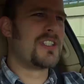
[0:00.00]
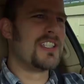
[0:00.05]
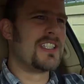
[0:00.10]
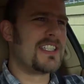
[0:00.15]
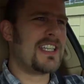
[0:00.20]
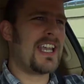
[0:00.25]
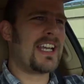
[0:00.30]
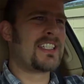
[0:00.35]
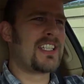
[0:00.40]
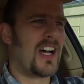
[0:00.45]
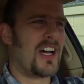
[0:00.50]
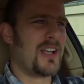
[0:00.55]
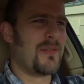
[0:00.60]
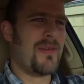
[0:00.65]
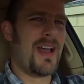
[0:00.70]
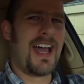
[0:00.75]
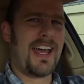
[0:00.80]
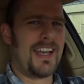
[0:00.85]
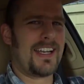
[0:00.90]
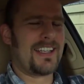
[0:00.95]
to 6
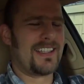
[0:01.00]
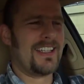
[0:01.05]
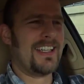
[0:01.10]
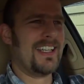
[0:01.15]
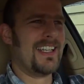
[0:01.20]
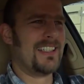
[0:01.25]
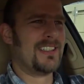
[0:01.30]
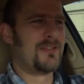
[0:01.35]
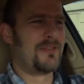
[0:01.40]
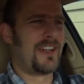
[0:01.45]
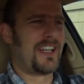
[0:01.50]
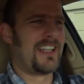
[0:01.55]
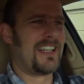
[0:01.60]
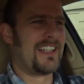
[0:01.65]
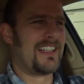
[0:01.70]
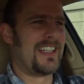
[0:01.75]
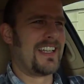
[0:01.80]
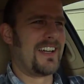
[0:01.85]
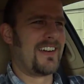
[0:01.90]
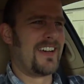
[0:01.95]
automatically. It's freaking
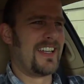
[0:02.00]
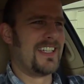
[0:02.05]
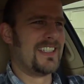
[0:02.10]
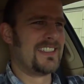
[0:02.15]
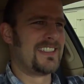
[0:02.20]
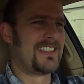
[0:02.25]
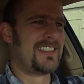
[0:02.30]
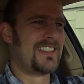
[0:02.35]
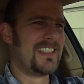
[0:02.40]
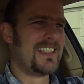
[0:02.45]
hilarious.